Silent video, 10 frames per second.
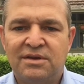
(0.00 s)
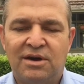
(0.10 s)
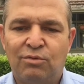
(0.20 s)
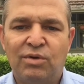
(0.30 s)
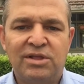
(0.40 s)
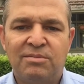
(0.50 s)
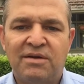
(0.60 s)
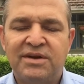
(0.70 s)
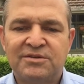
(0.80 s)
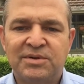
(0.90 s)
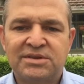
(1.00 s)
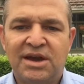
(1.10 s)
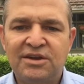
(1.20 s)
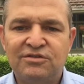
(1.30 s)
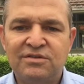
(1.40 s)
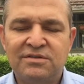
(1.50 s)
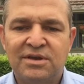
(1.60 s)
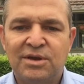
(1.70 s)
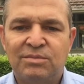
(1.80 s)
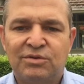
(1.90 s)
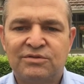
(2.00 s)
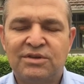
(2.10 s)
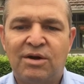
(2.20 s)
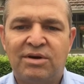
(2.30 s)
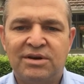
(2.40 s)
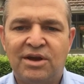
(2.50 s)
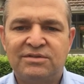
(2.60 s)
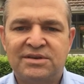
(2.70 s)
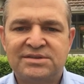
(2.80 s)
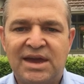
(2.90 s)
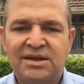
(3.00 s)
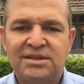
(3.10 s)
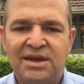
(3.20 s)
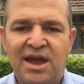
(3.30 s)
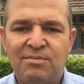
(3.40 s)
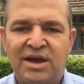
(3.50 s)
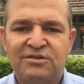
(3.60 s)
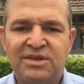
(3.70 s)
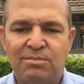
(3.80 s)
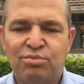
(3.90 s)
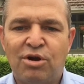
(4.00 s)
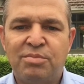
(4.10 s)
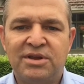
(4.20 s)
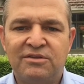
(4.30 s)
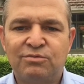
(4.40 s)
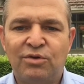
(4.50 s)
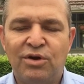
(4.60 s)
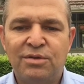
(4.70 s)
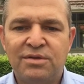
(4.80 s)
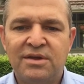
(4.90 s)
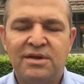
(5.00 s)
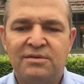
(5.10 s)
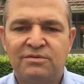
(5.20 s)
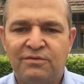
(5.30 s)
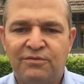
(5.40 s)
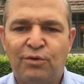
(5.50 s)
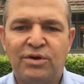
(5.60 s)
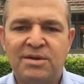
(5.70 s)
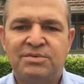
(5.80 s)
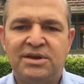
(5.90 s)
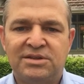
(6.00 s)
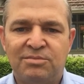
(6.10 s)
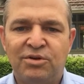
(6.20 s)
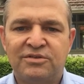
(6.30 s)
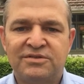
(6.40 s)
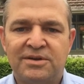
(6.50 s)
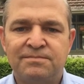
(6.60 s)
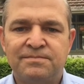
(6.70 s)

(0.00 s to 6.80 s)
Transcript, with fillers: are well above expectations because no one knows exactly how much that property is worth for a particular purchaser.